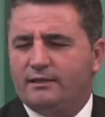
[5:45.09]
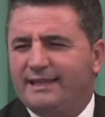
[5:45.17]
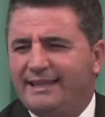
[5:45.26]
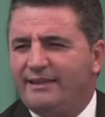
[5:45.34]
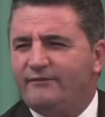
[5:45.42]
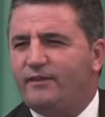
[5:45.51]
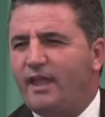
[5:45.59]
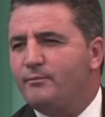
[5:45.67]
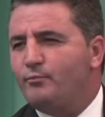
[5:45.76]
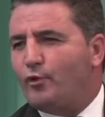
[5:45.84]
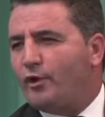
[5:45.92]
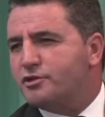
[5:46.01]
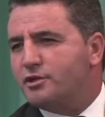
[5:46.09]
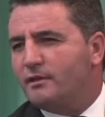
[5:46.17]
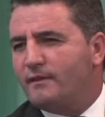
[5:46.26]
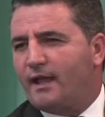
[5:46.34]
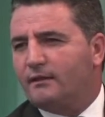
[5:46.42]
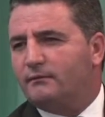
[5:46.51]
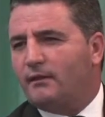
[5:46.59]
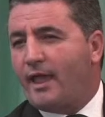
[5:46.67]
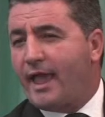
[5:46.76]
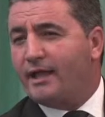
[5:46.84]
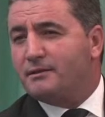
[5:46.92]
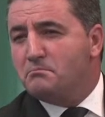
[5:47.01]
leave the impression that I
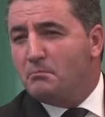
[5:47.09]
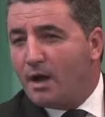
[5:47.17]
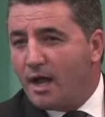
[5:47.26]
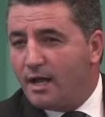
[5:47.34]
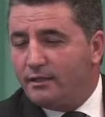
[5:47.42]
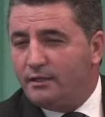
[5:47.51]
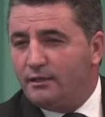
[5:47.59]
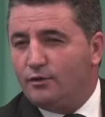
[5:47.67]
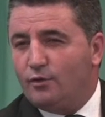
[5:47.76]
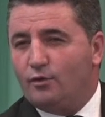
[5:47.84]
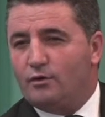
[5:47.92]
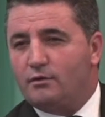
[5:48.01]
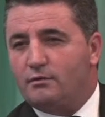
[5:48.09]
had money, or